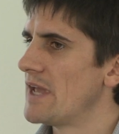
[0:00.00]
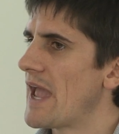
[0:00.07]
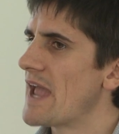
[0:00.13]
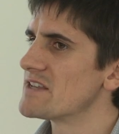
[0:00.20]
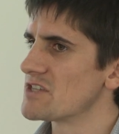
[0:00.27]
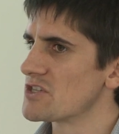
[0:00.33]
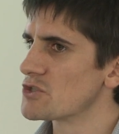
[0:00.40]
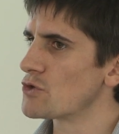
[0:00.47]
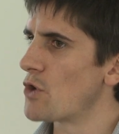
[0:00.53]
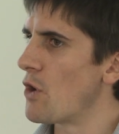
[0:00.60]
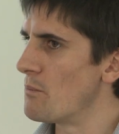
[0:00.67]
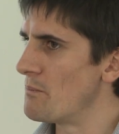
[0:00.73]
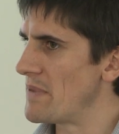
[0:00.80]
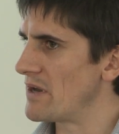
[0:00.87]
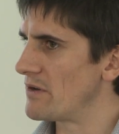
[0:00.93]
has a
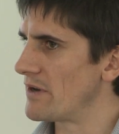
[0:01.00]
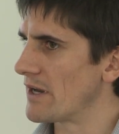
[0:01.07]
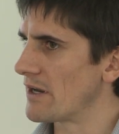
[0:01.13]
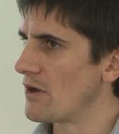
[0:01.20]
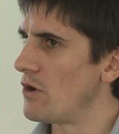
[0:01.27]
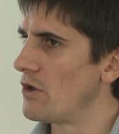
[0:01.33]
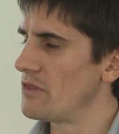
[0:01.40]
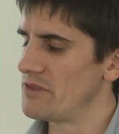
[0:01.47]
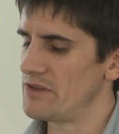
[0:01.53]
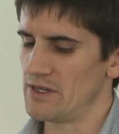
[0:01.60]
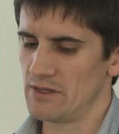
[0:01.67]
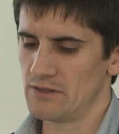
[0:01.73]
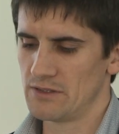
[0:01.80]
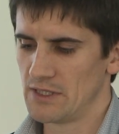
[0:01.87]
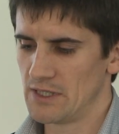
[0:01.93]
strong bearing on
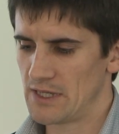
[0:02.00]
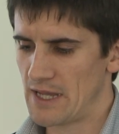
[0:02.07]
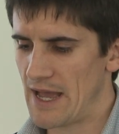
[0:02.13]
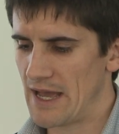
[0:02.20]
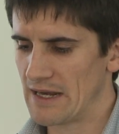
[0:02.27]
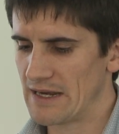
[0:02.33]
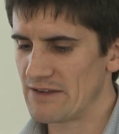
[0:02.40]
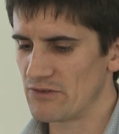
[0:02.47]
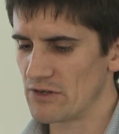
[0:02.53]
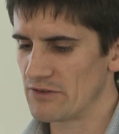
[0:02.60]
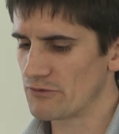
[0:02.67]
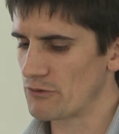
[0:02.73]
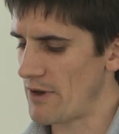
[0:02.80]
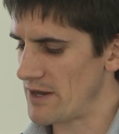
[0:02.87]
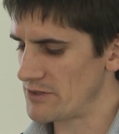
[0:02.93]
the level
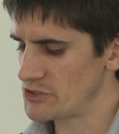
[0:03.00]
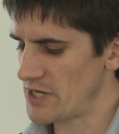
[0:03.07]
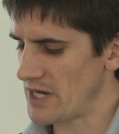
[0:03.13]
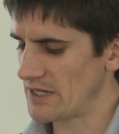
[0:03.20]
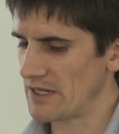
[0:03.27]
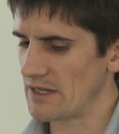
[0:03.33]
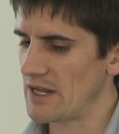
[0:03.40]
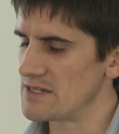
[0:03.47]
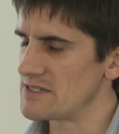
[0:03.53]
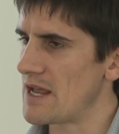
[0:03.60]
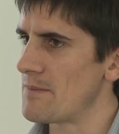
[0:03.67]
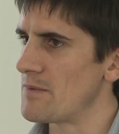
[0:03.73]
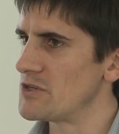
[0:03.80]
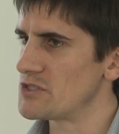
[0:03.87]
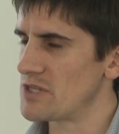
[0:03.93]
of ground shaking and
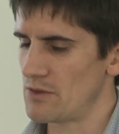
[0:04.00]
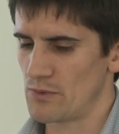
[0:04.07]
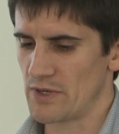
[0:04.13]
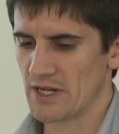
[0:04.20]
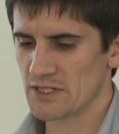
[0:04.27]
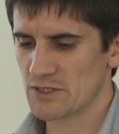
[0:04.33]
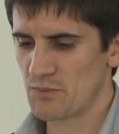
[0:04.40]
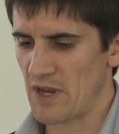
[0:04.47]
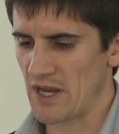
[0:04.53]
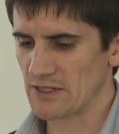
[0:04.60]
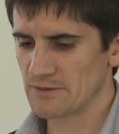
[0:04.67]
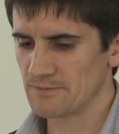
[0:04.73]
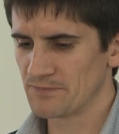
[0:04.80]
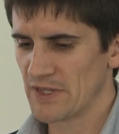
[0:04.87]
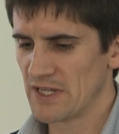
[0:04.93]
damage that we expect.